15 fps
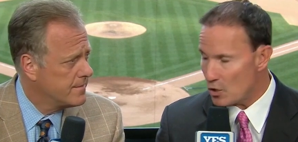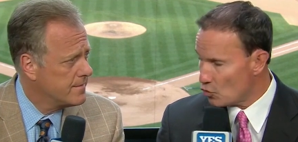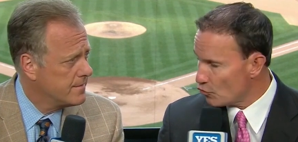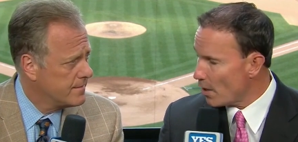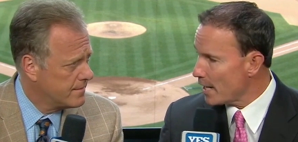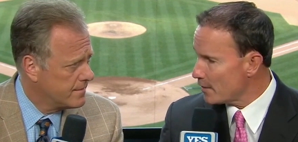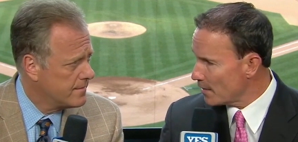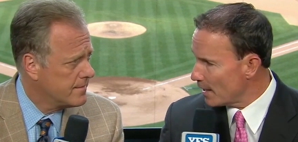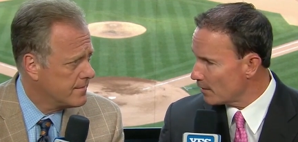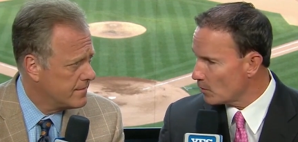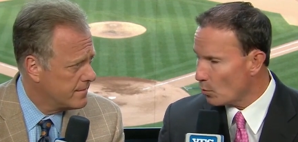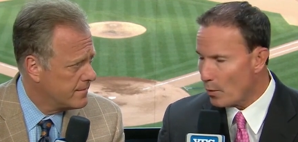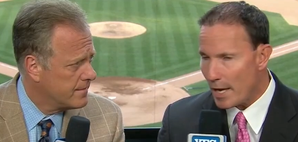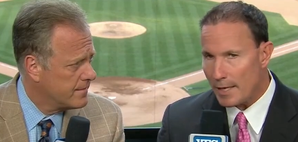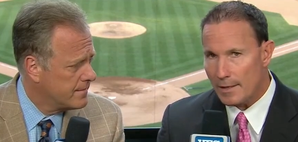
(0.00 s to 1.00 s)
Speaker 1: strikes out the
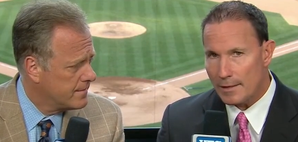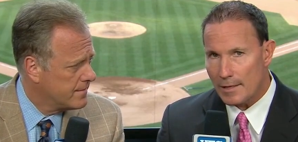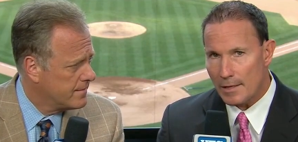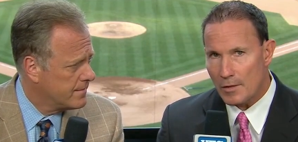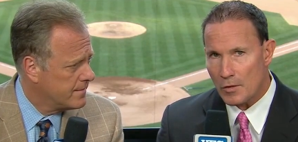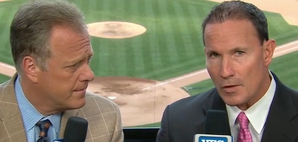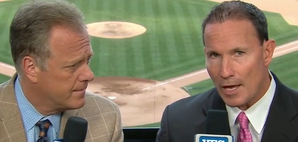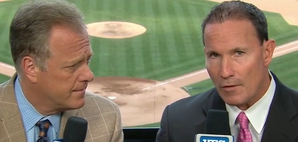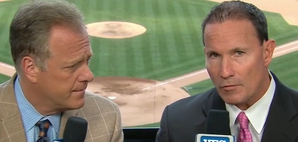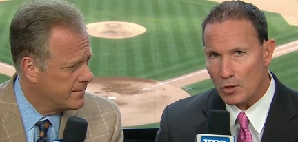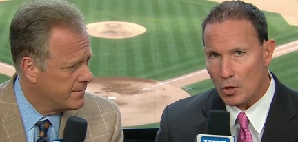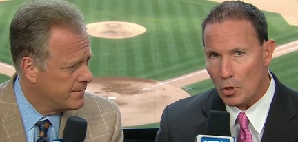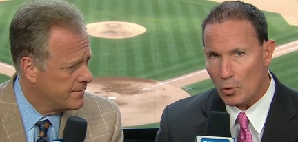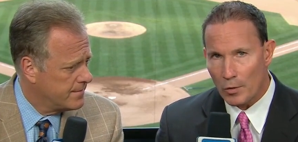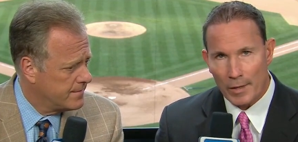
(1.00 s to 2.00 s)
way he did this
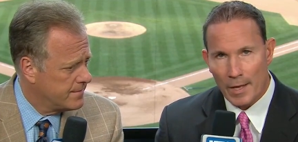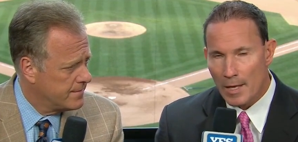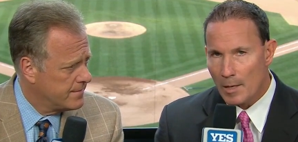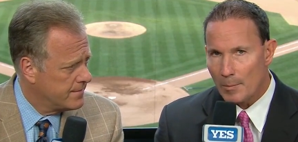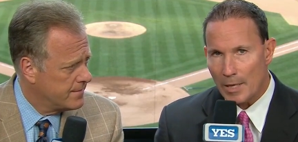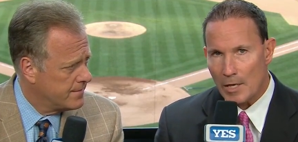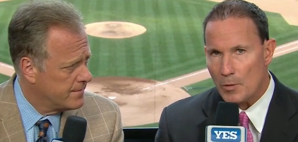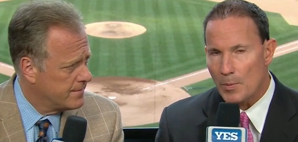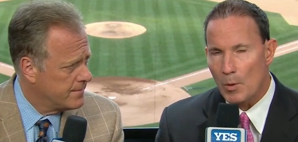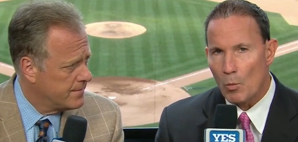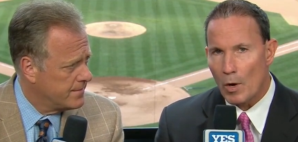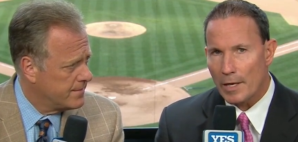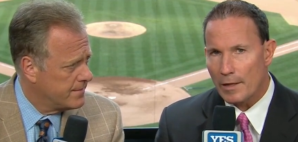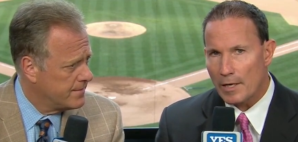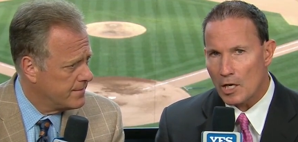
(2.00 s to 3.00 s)
afternoon. But he's been
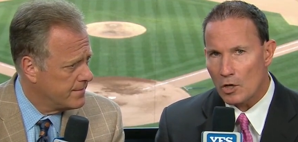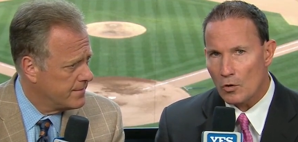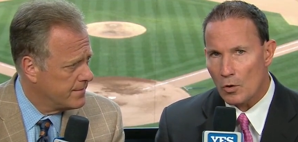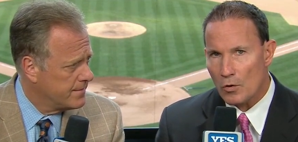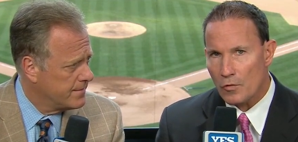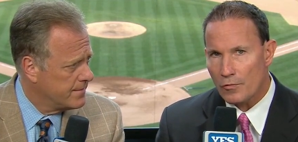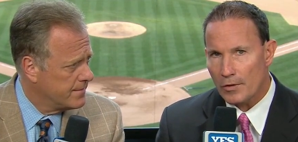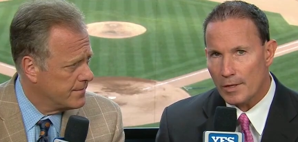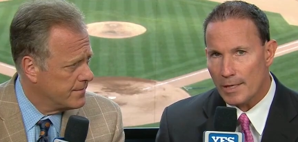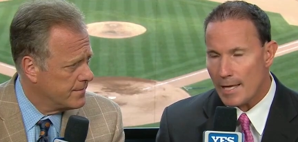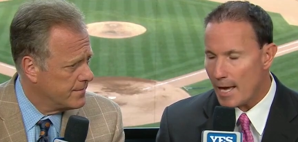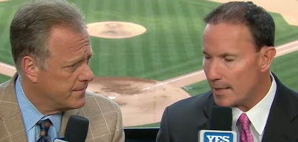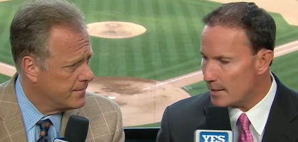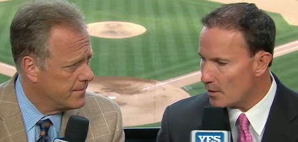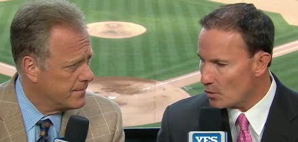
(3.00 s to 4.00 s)
one of the heroes for the
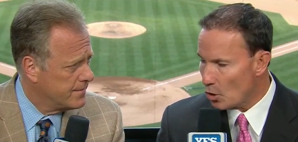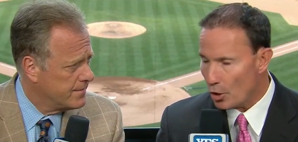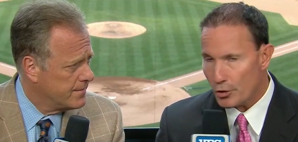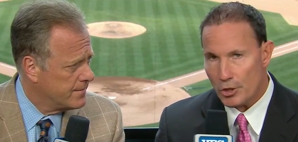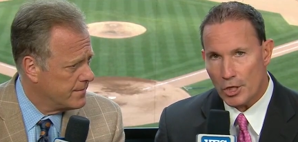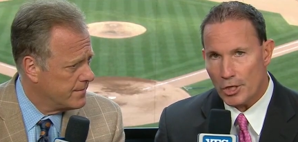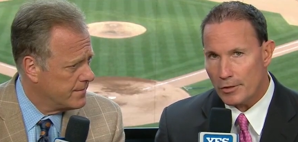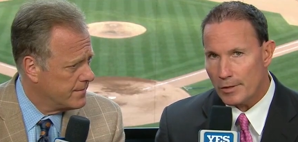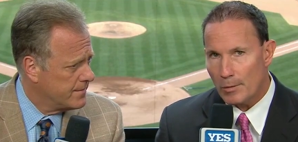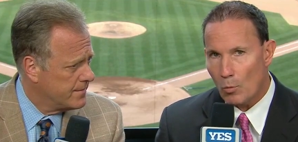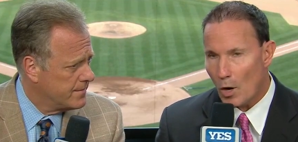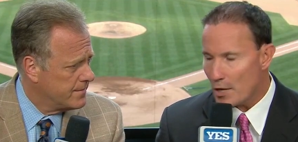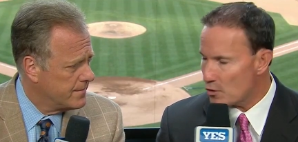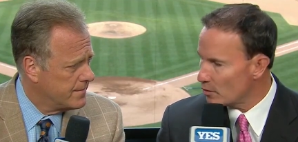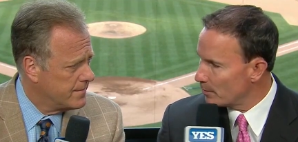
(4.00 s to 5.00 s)
Yankees all year, and
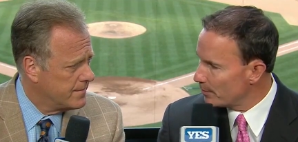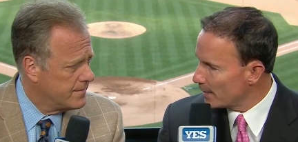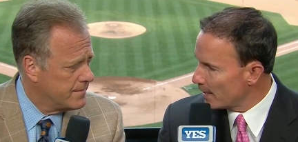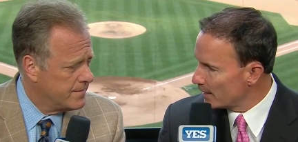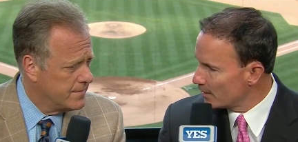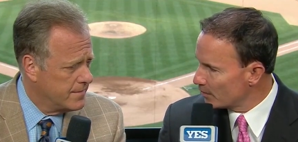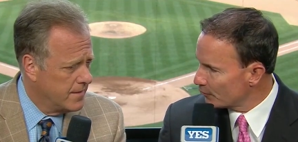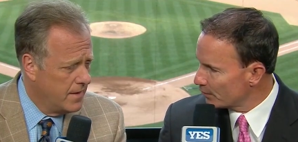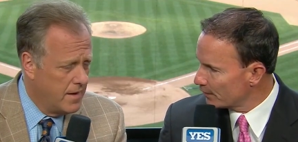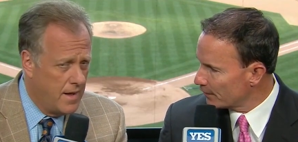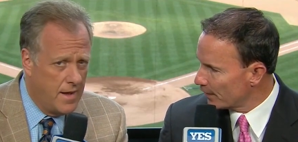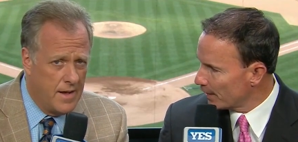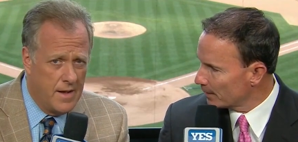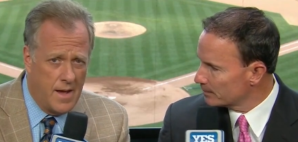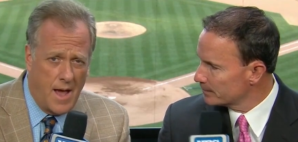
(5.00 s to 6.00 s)
why should it be any different
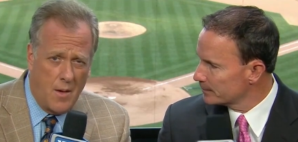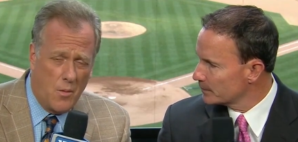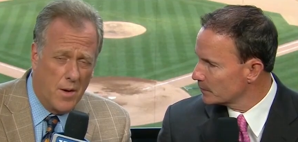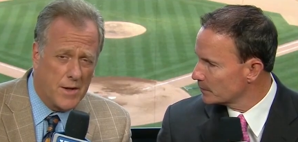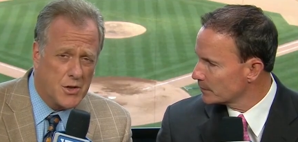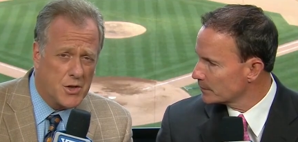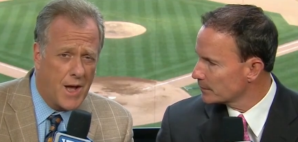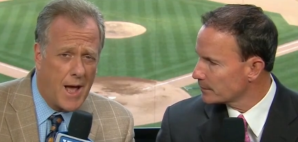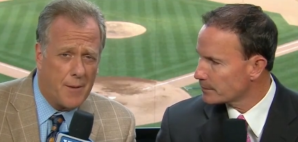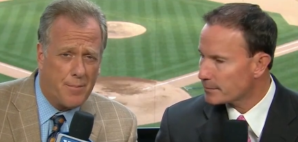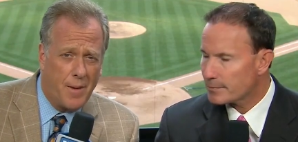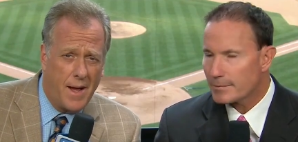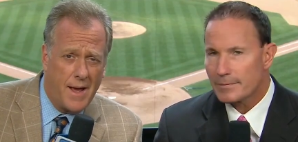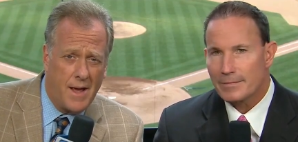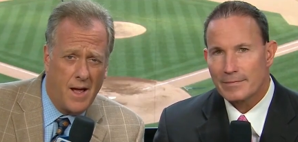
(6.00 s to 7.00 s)
today?
Speaker 2: And what a shot
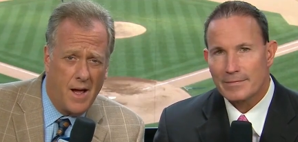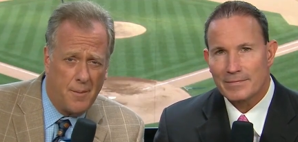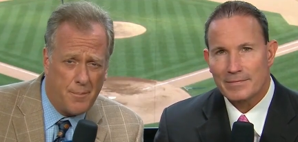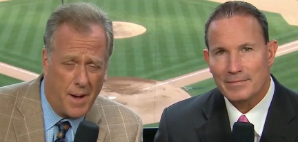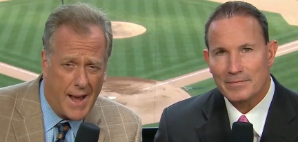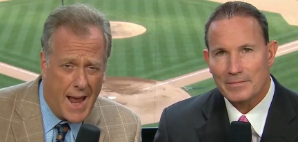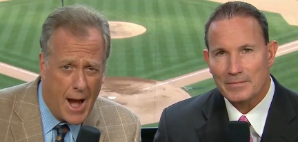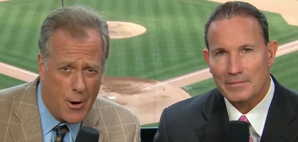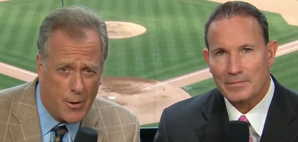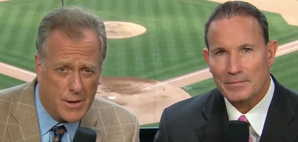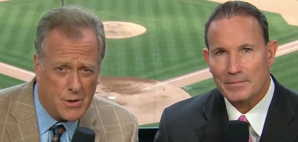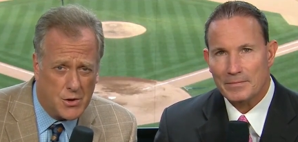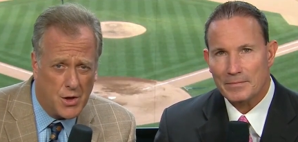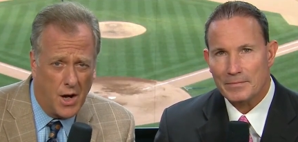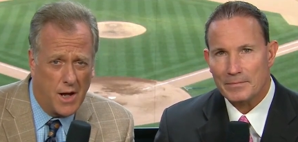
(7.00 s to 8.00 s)
by uh, by
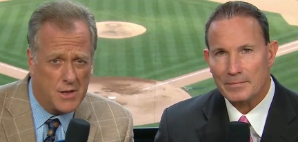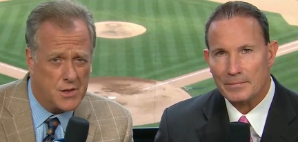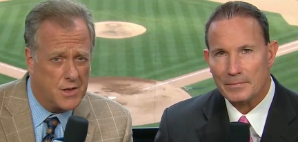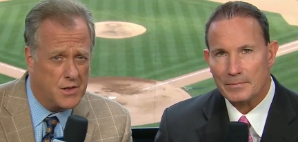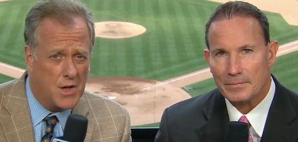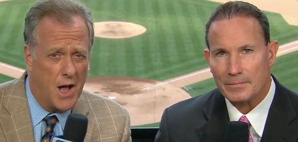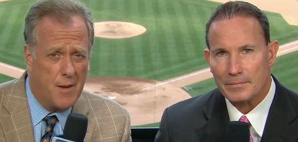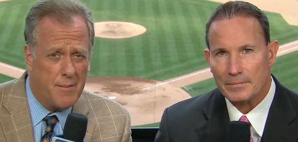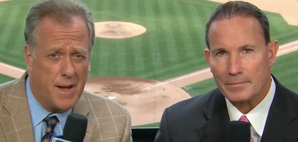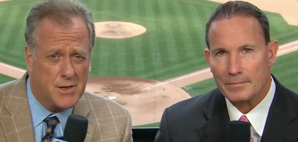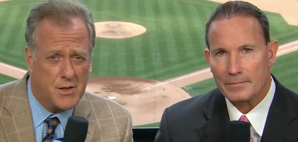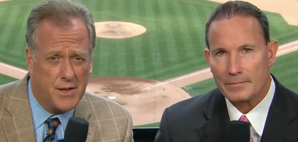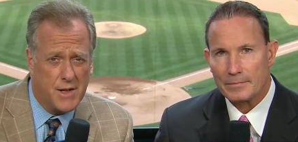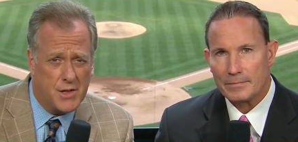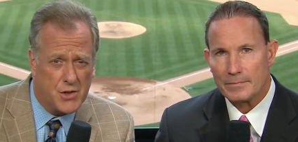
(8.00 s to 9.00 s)
Aaron Judge. And John
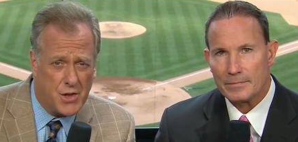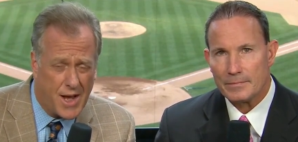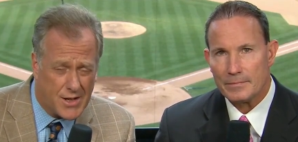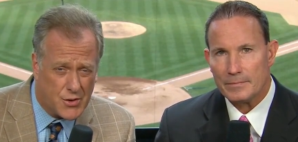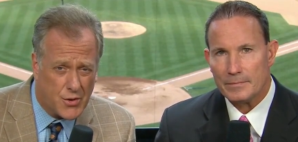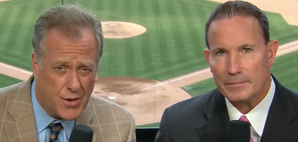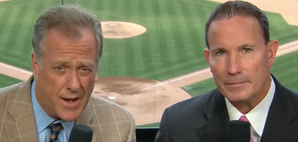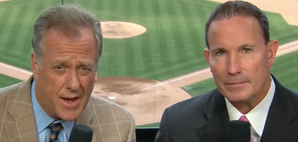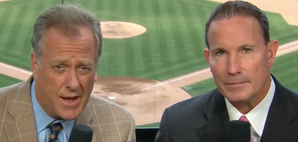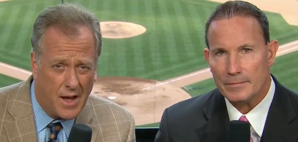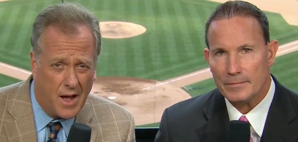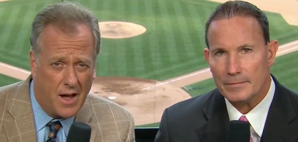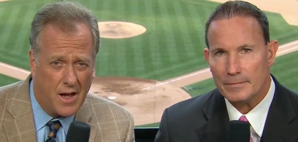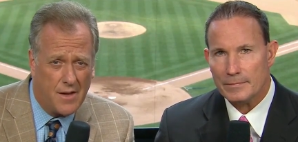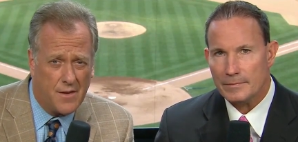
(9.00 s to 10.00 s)
mentioned this yesterday.
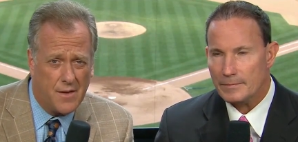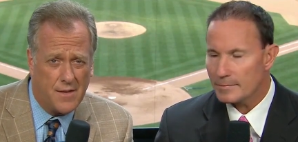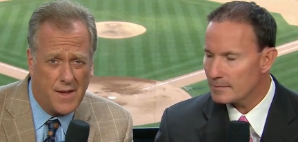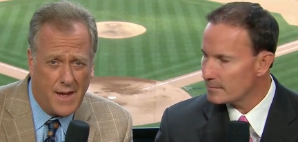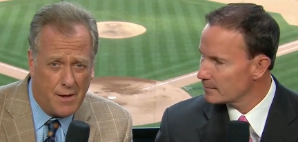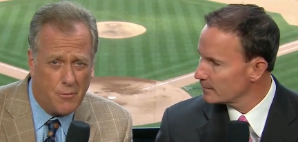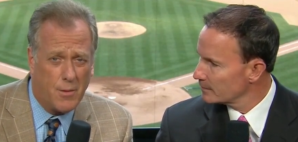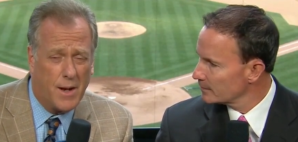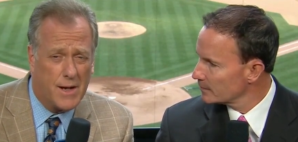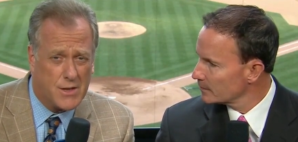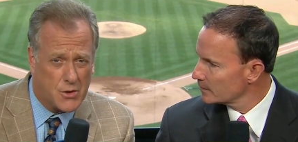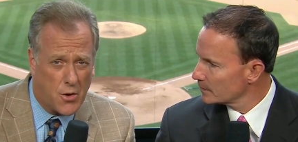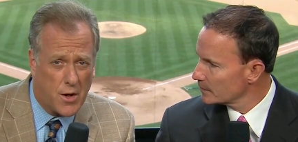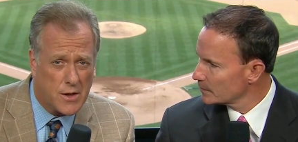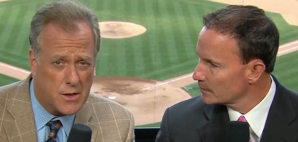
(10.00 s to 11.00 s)
Uh, he really
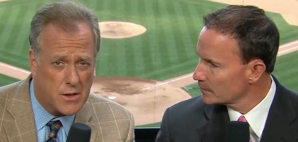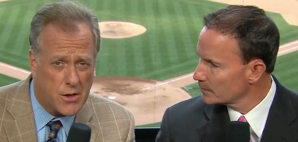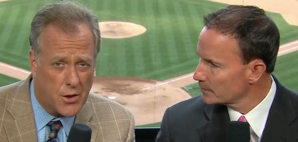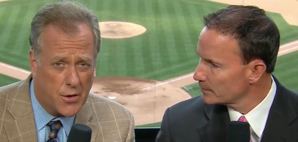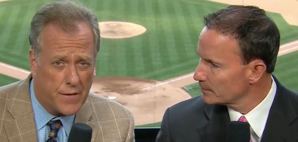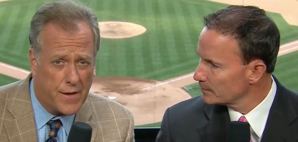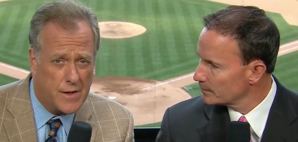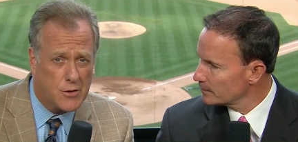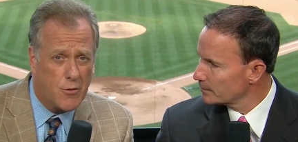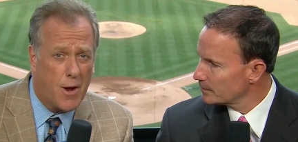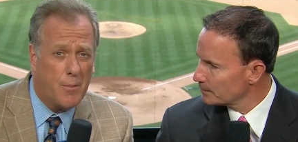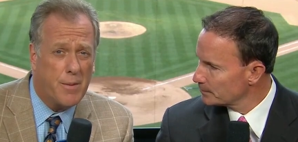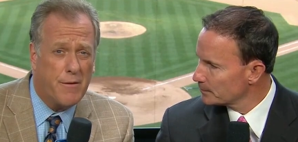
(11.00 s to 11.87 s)
started to turn things around